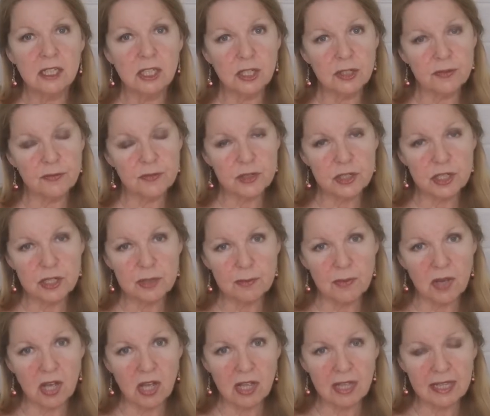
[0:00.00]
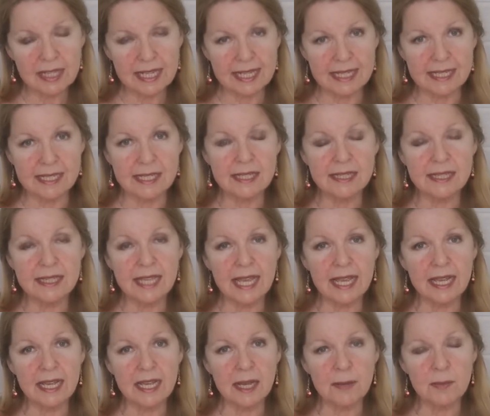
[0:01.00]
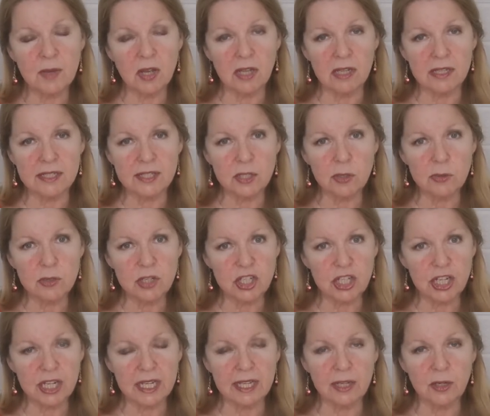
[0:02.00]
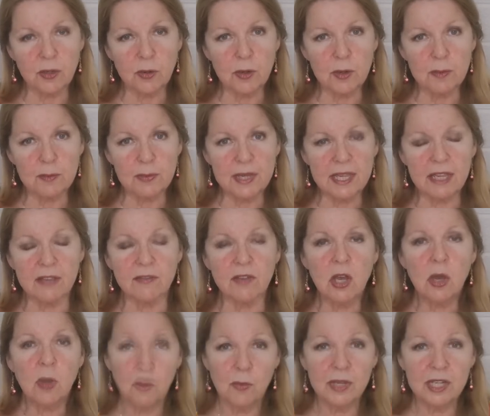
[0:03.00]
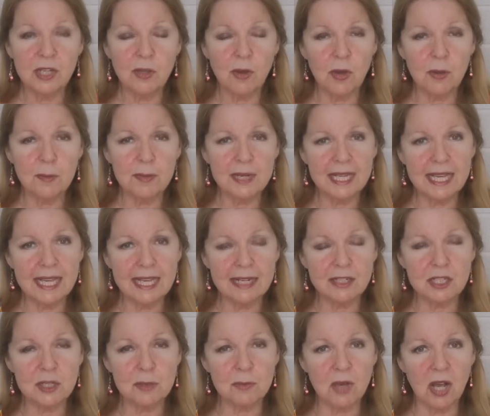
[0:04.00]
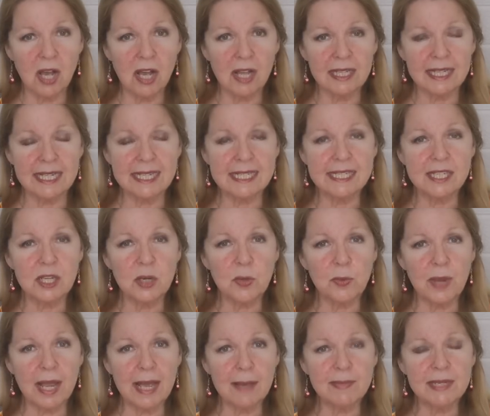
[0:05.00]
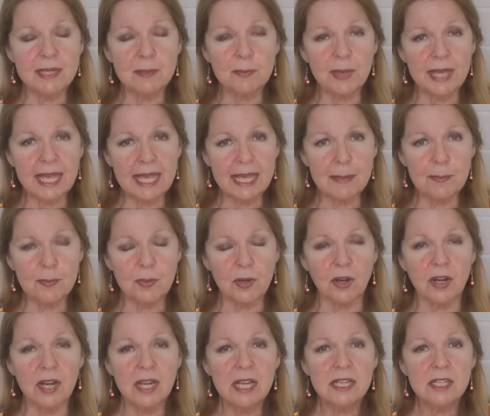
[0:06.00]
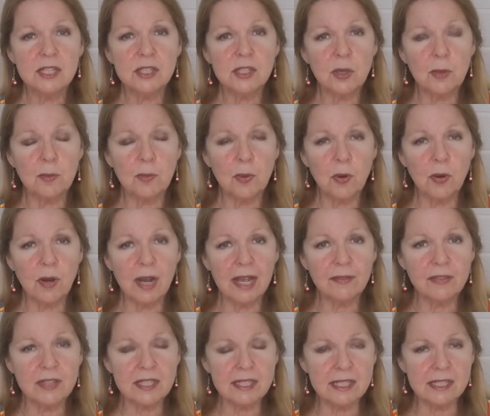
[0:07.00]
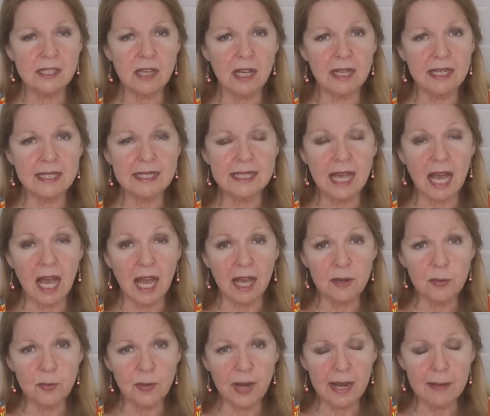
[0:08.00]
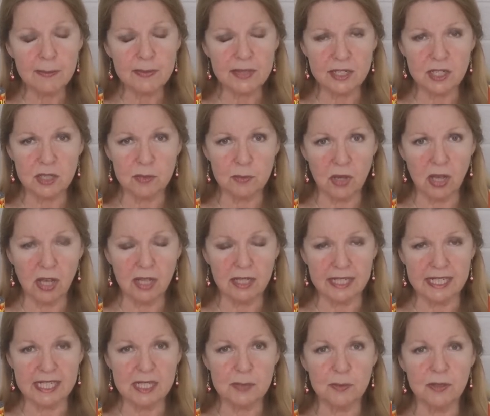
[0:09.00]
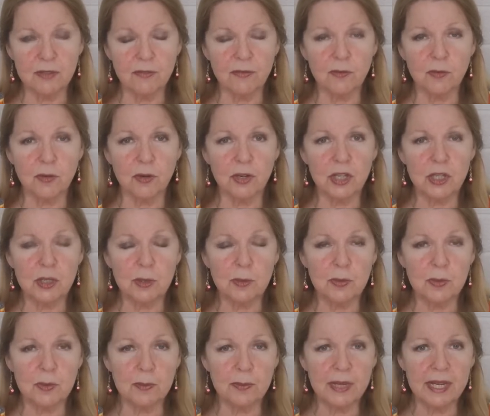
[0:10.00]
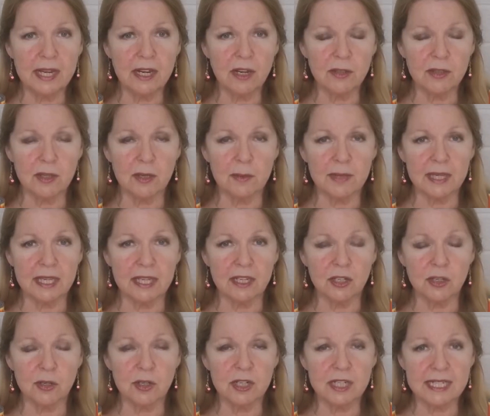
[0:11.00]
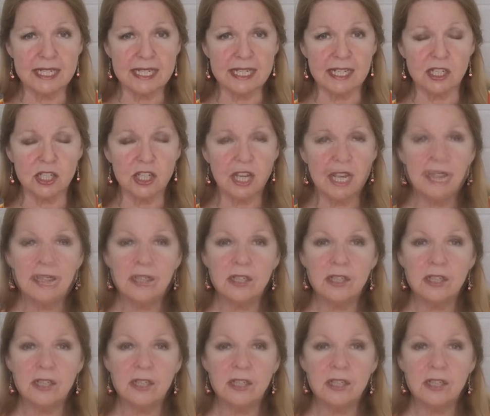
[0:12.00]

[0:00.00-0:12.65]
Look for tamales. They come also chicken or beef. When you open a can of tamales, they're wrapped in paper. So pour out the sauce, unwrap the tamales before you prepare them in your dish.